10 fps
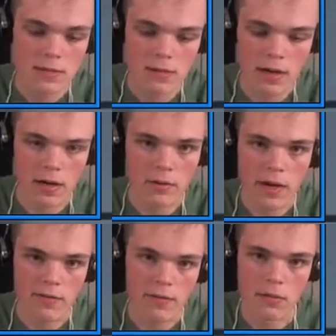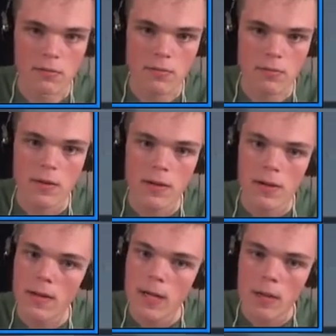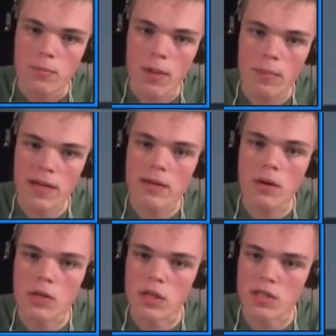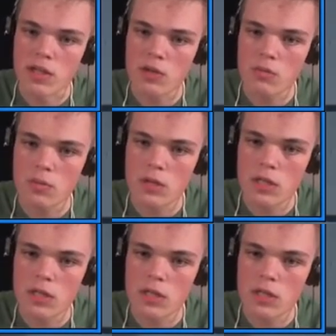You're ungrateful. Public notice. The do